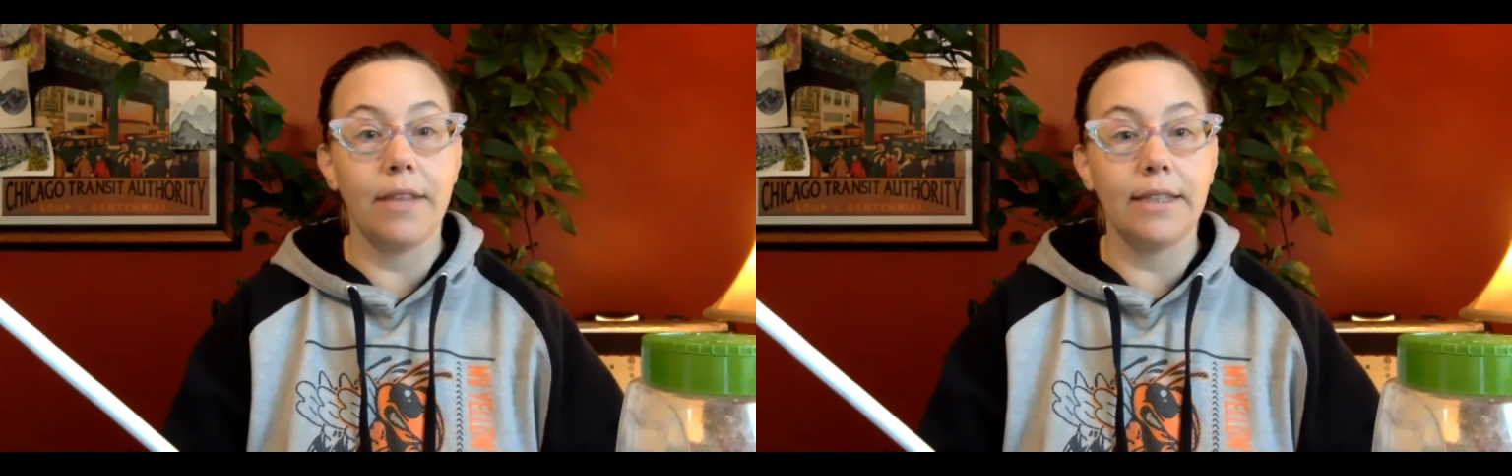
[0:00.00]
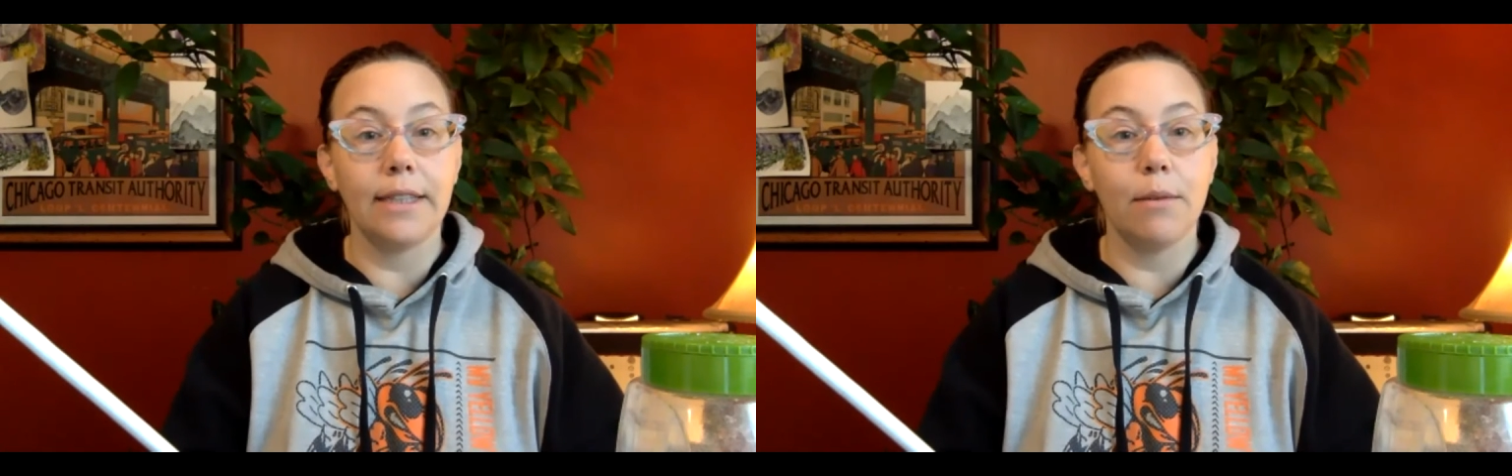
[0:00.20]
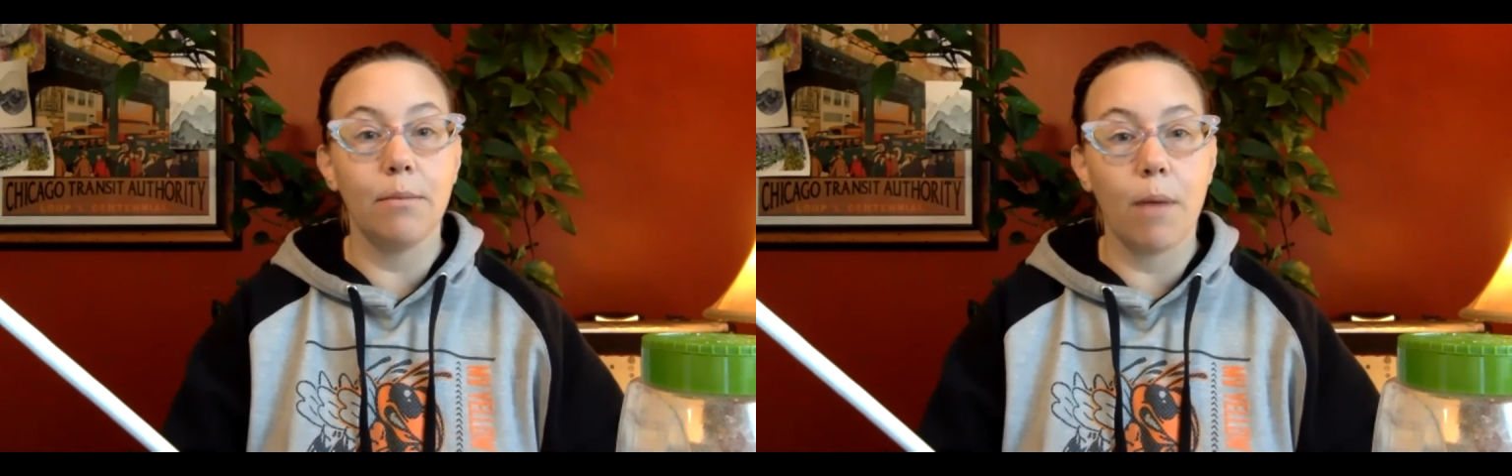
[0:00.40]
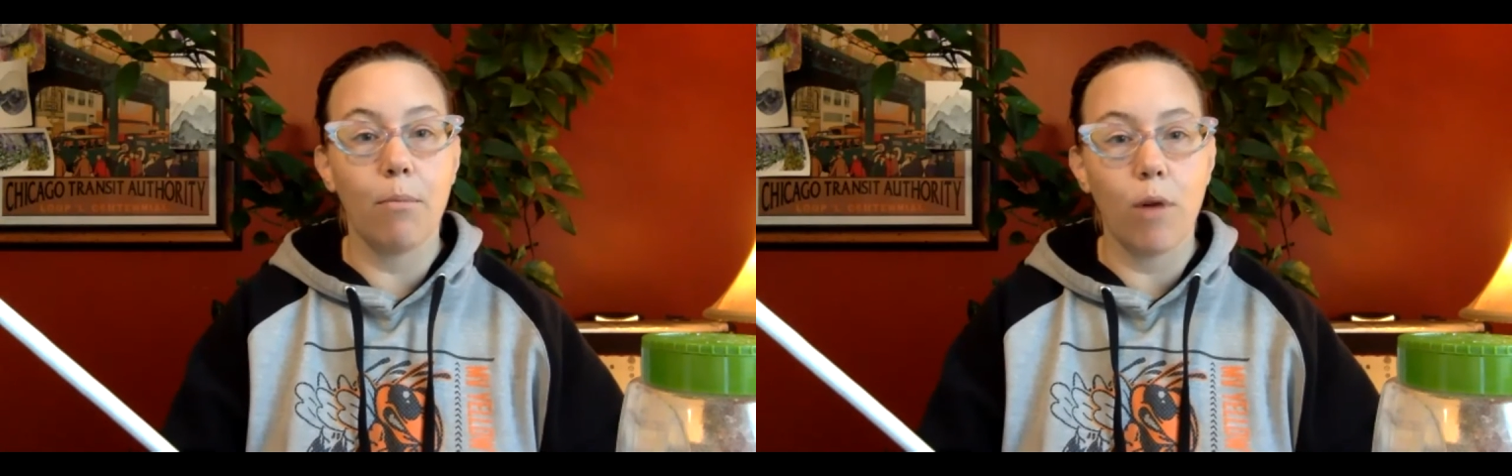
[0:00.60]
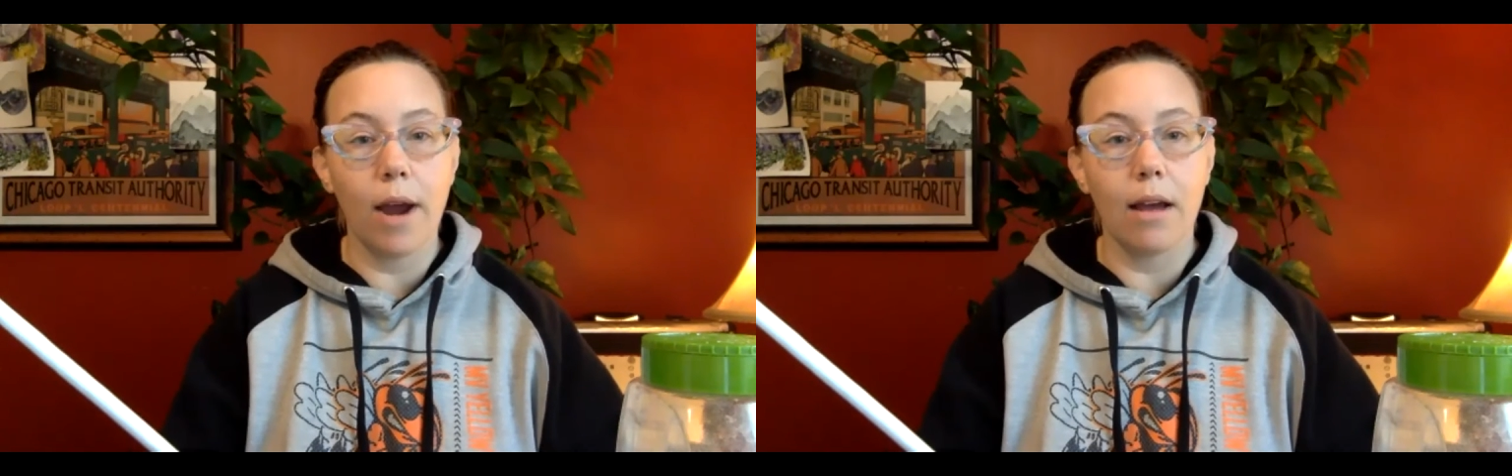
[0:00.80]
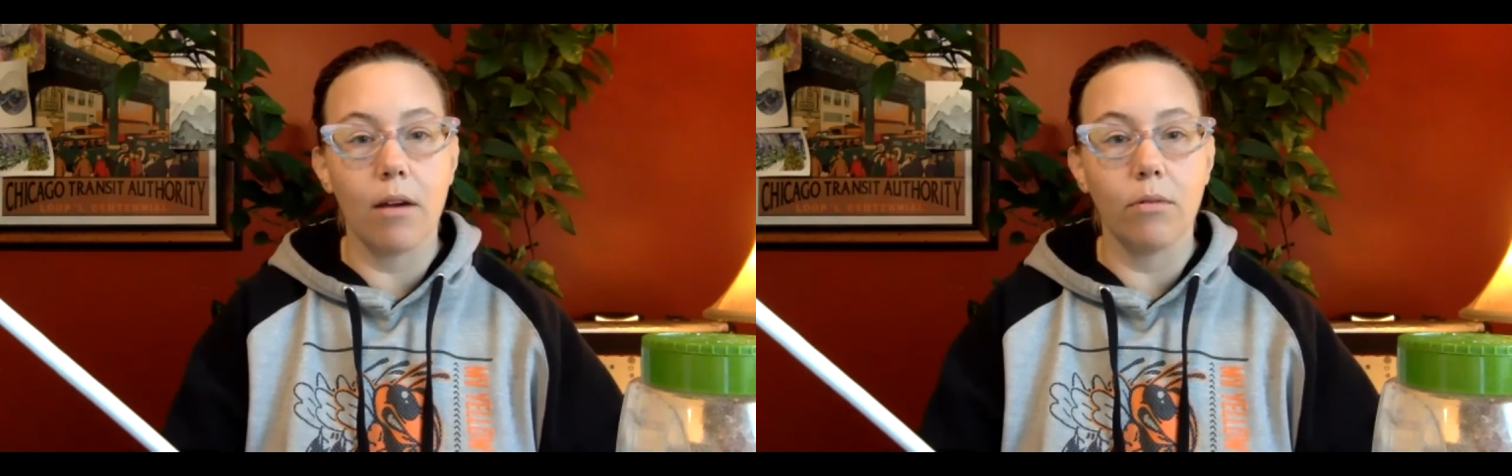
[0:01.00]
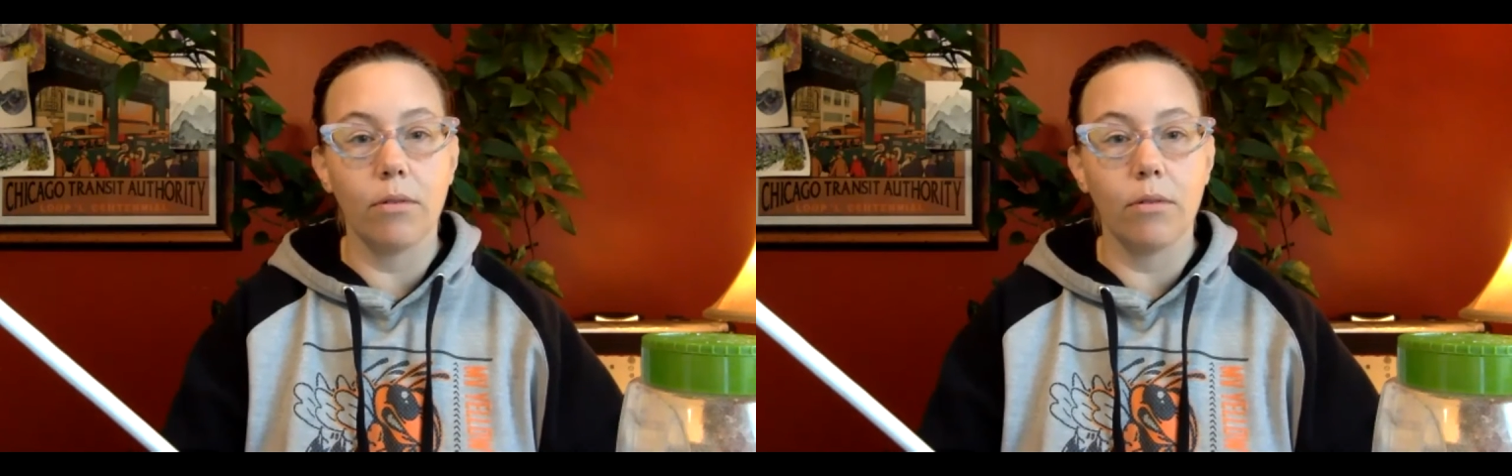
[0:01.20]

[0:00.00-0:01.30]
they see a brown,